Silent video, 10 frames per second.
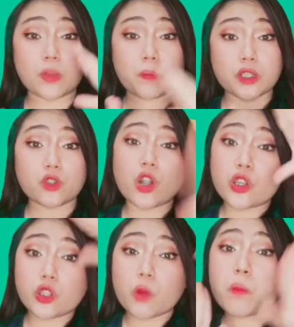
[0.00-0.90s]
Look at the
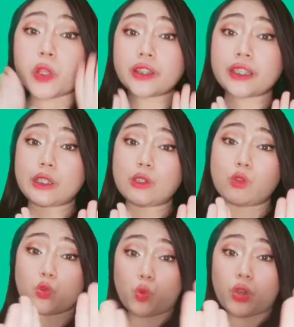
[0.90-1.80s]
picture. The
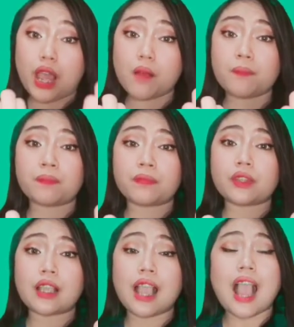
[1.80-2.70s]
boy
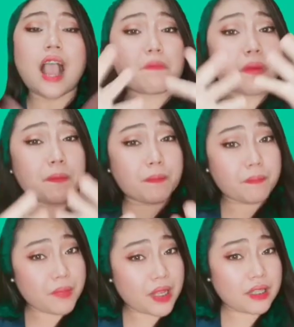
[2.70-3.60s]
is pushing a
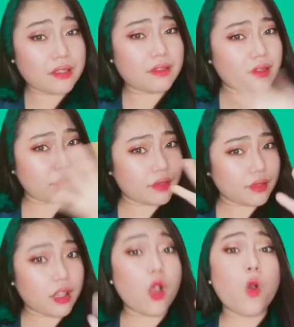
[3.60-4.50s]
box.
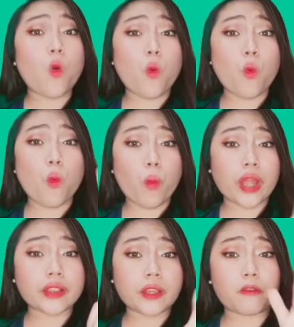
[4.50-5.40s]

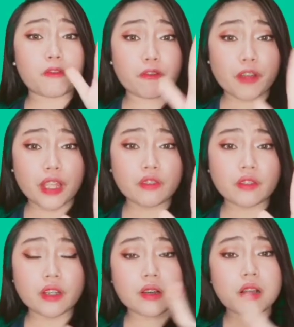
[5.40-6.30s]
See, the
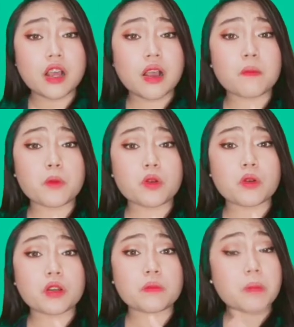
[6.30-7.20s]
mass is
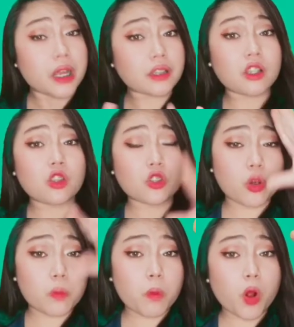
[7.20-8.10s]
25
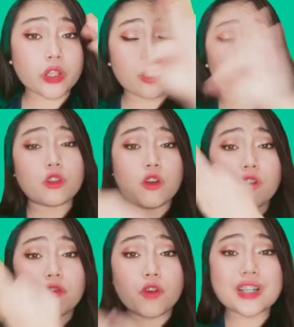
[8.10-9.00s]
kilograms
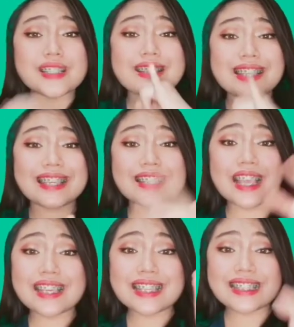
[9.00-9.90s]
and the boy's
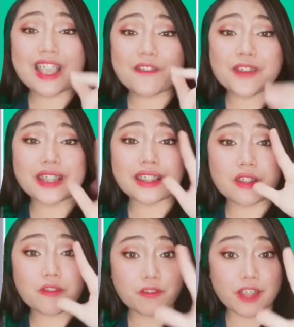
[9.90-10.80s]
force is
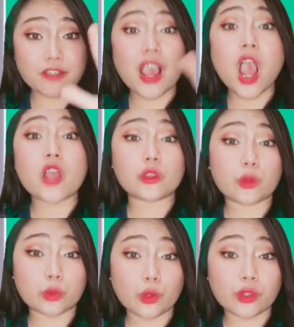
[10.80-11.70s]
75
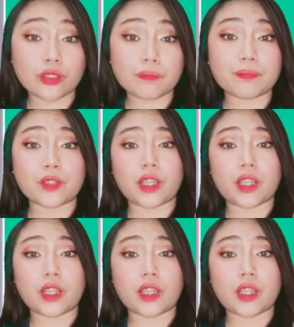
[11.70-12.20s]
newtons.